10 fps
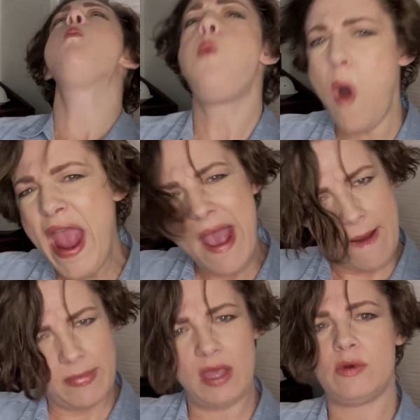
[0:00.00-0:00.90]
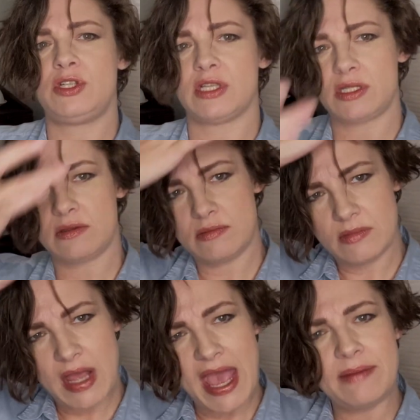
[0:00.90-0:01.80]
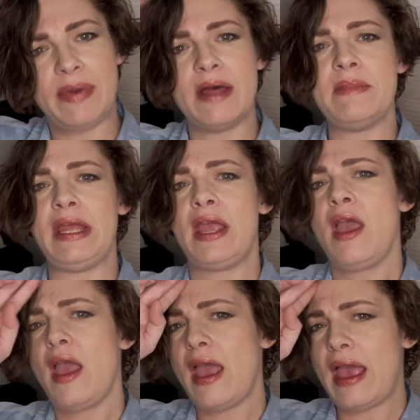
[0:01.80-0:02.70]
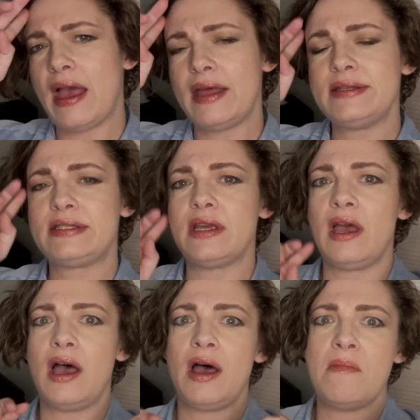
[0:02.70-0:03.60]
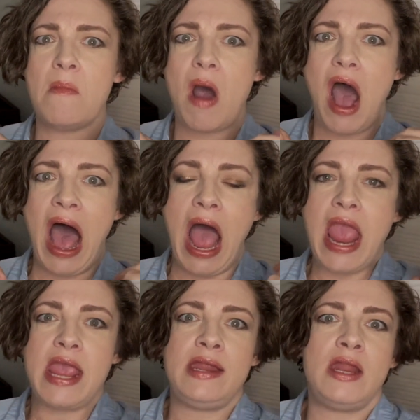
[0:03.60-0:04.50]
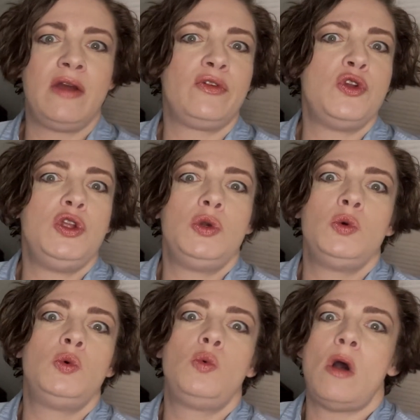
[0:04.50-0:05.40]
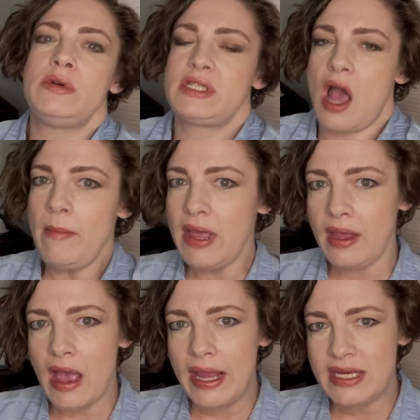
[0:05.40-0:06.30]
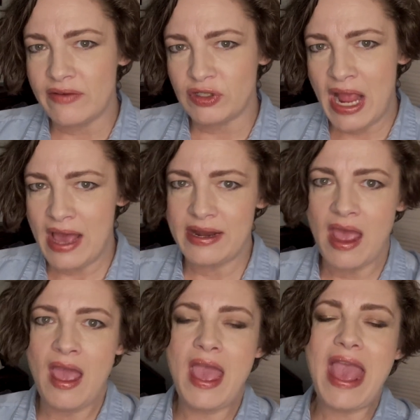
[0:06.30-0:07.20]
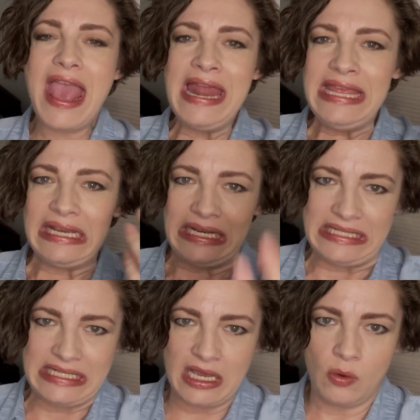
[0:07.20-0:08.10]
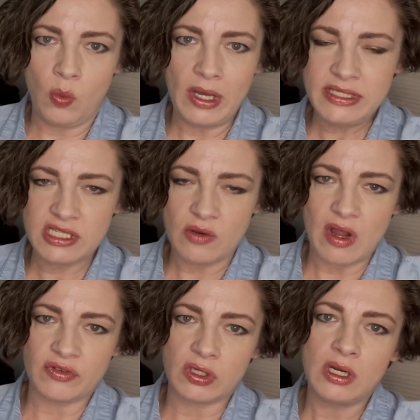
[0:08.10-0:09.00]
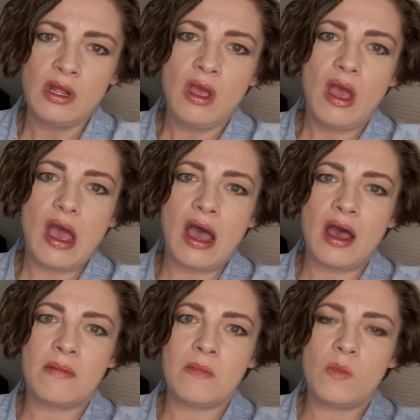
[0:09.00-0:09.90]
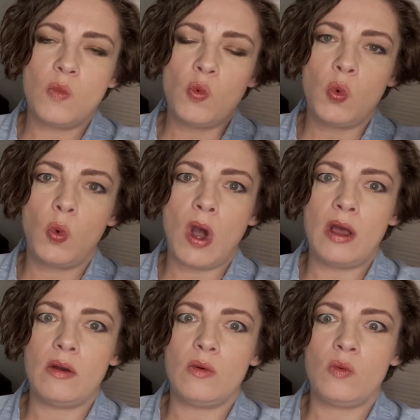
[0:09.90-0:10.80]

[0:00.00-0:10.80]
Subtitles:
wham, he would just headbutt me. And I never knew what was coming. I never had any idea whatsoever what